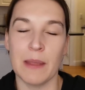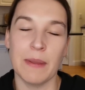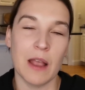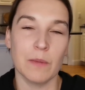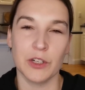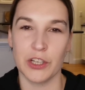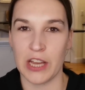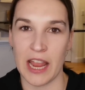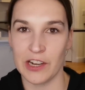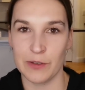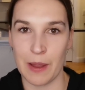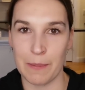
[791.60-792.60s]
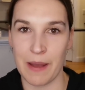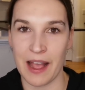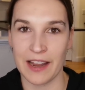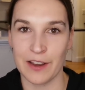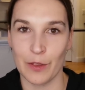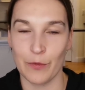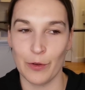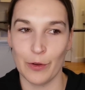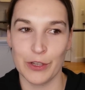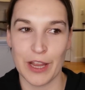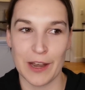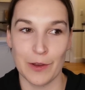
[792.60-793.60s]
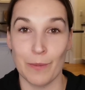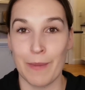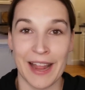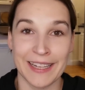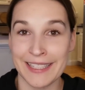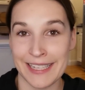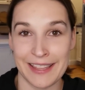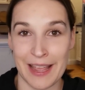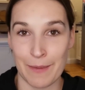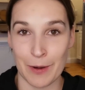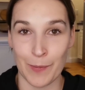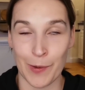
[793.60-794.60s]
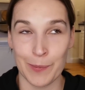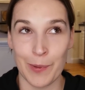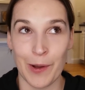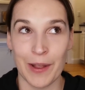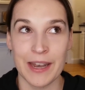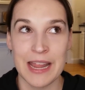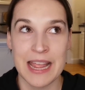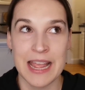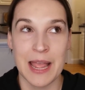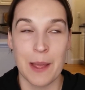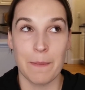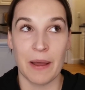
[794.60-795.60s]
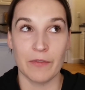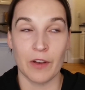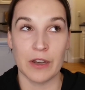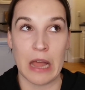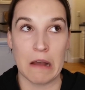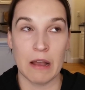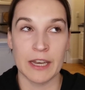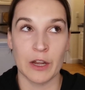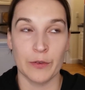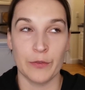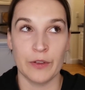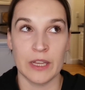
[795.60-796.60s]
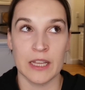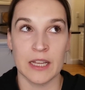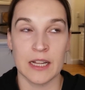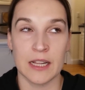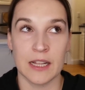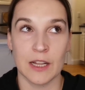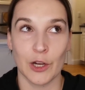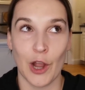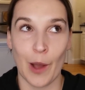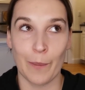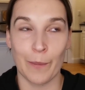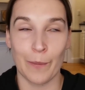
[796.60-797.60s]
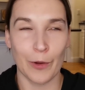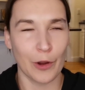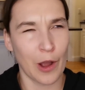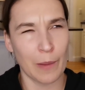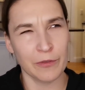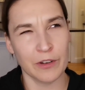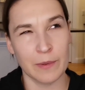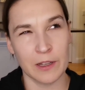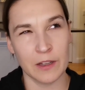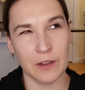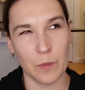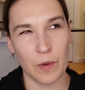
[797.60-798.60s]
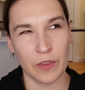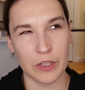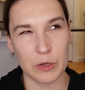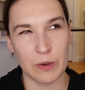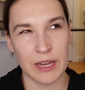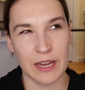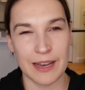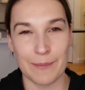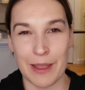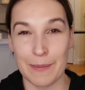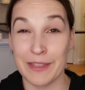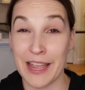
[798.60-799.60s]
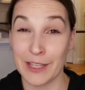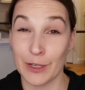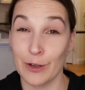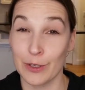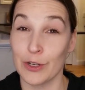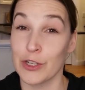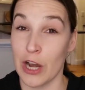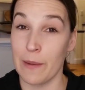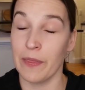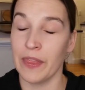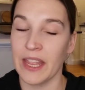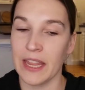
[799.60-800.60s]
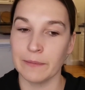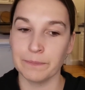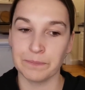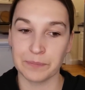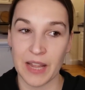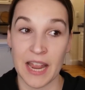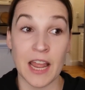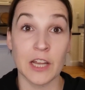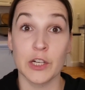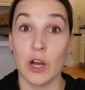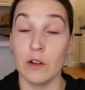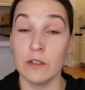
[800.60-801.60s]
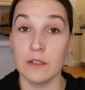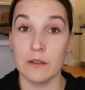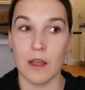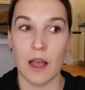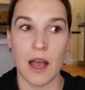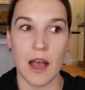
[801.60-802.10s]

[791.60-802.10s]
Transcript: maybe I will change my mind in the future and you might see them at one point, but for now I don't feel comfortable with doing it, and maybe that's also a German thing. And I don't